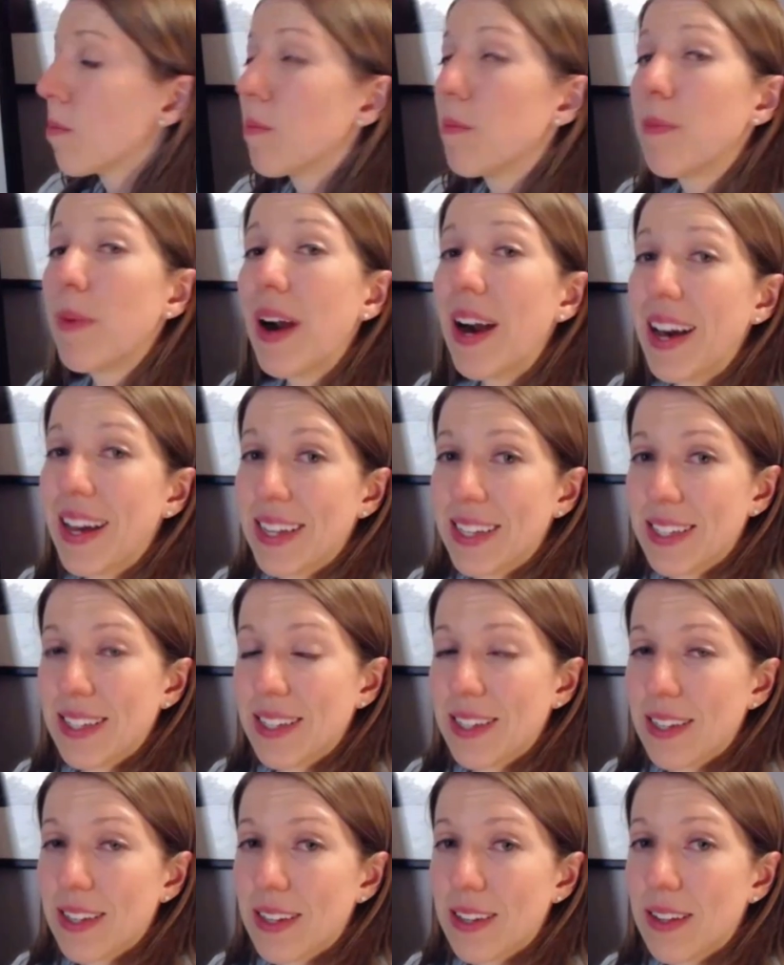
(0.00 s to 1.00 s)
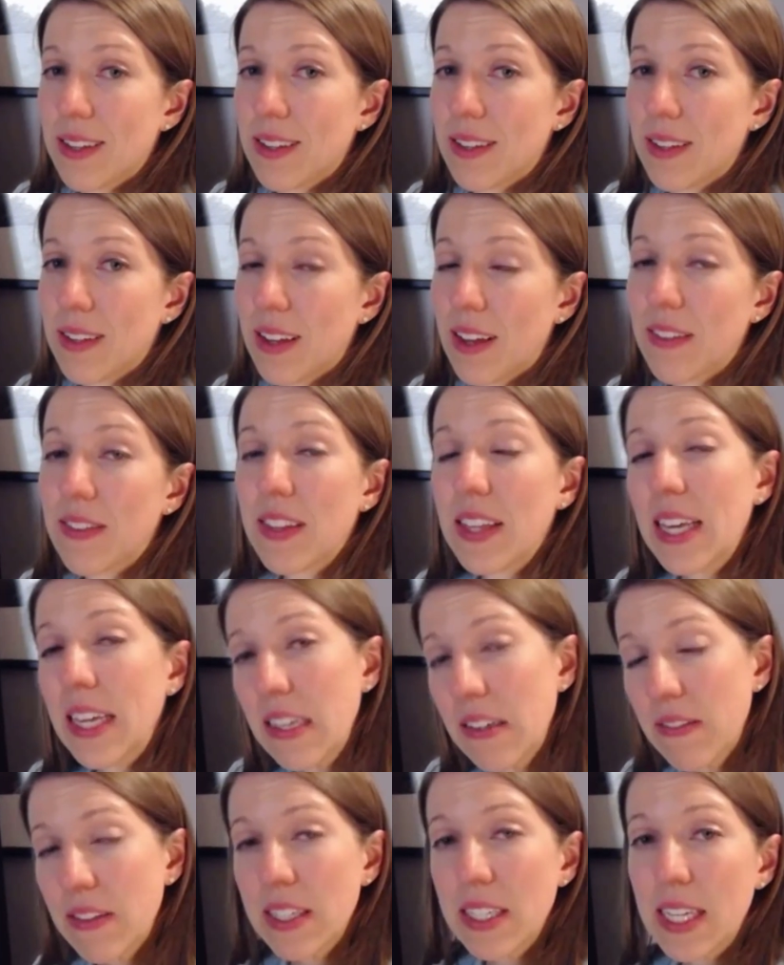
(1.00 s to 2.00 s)
But at the end
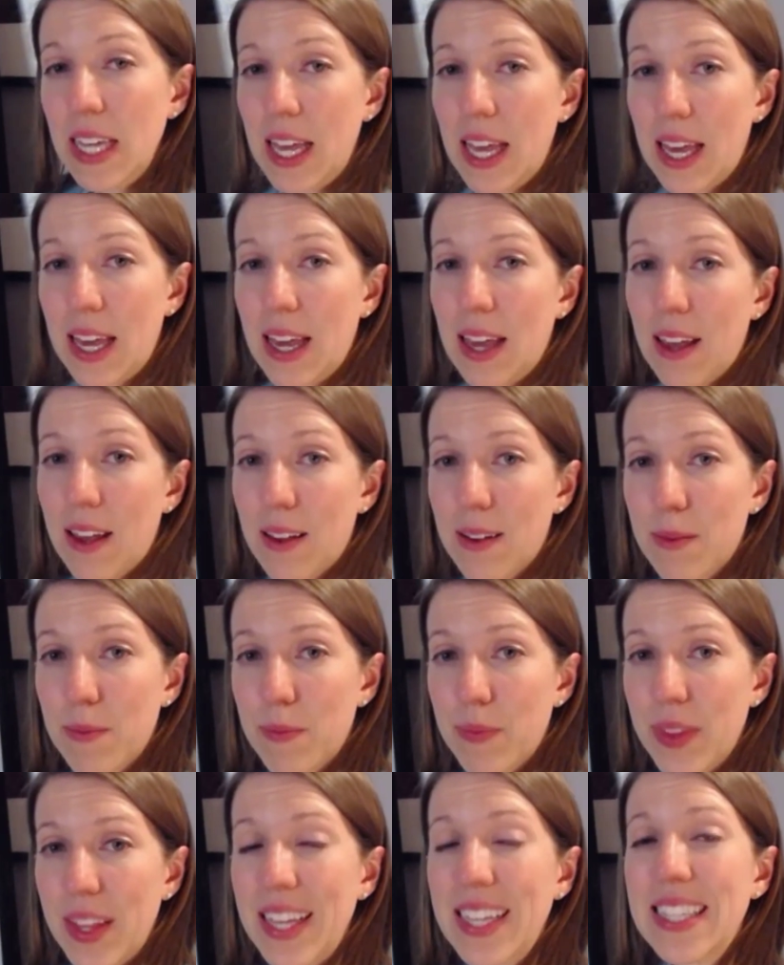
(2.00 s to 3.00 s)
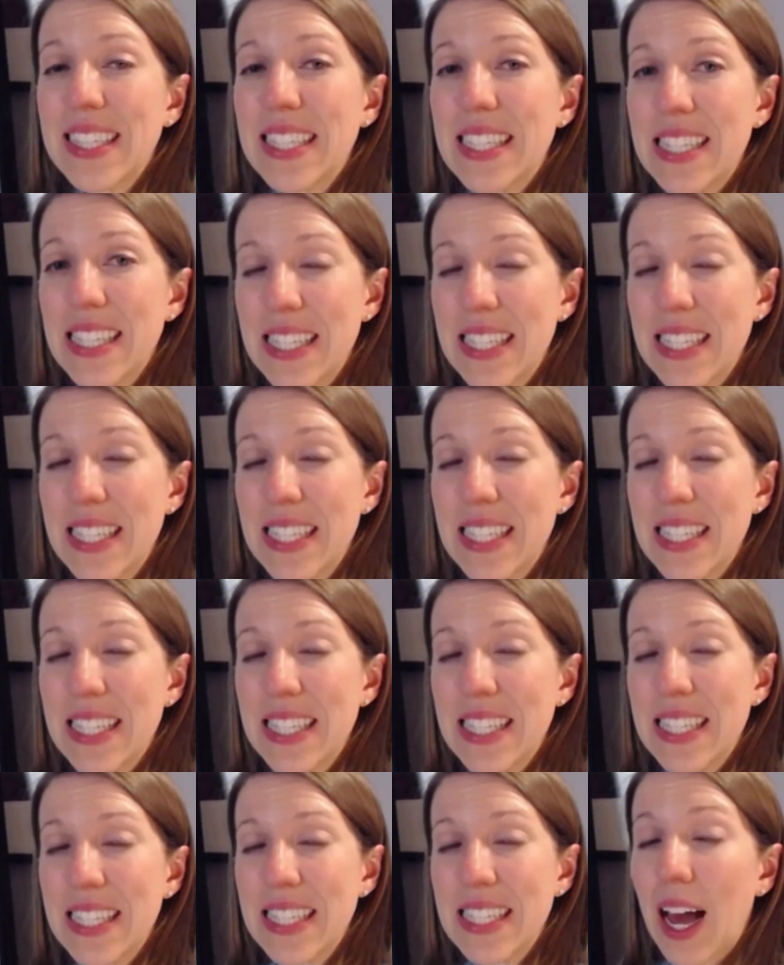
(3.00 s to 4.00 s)
of the day, it still
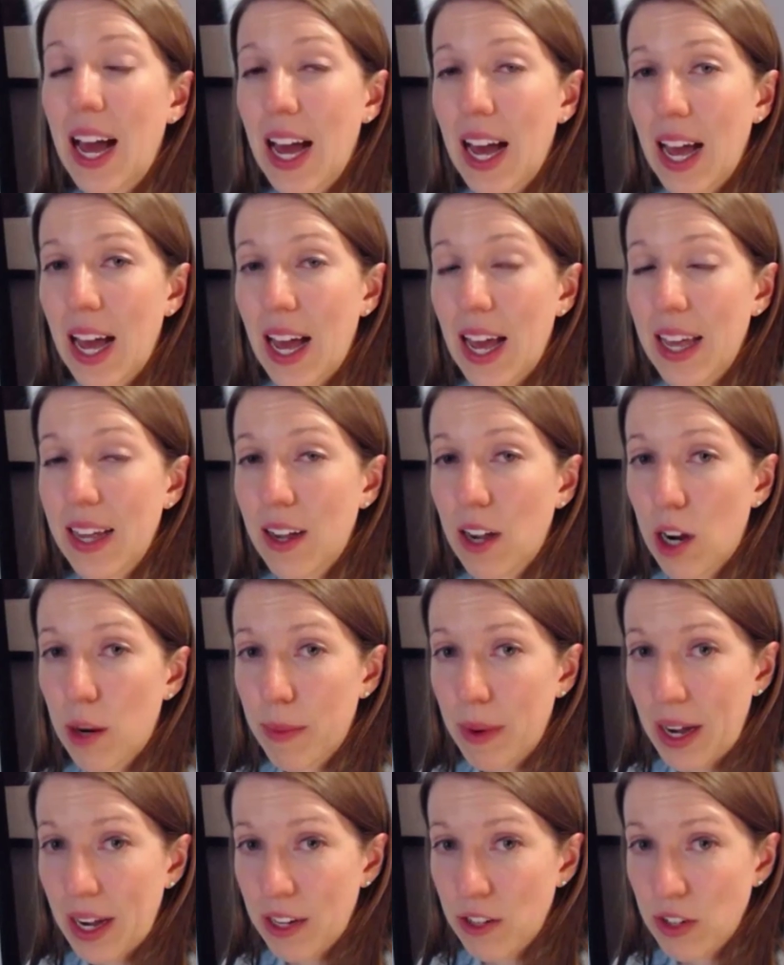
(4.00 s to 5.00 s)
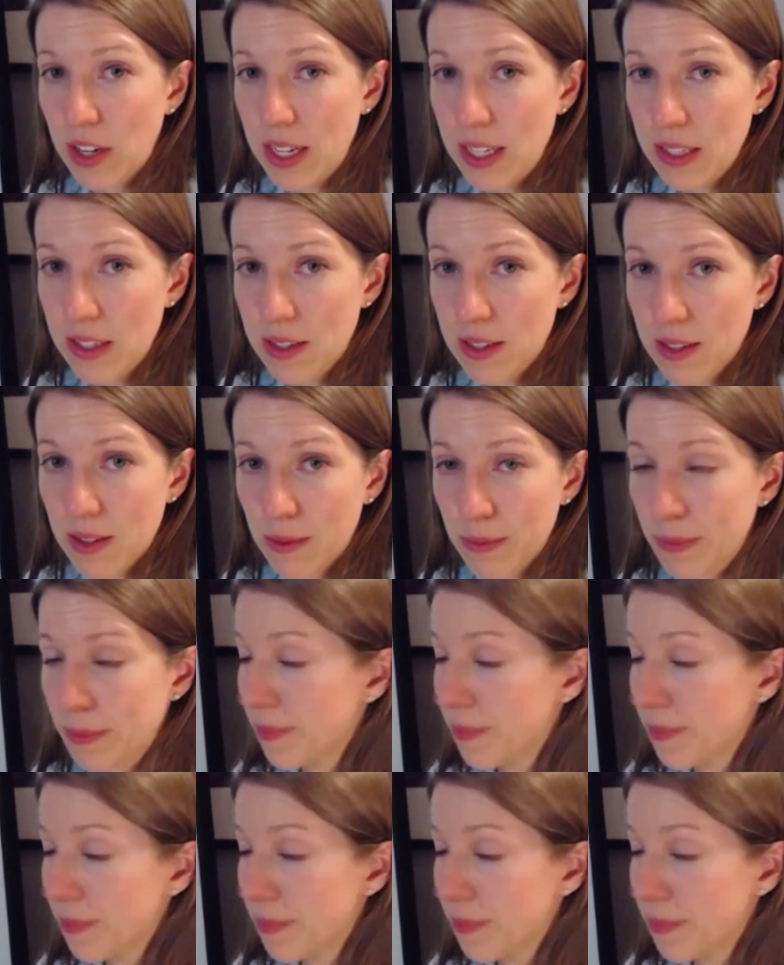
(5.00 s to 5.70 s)
is high carbohydrates,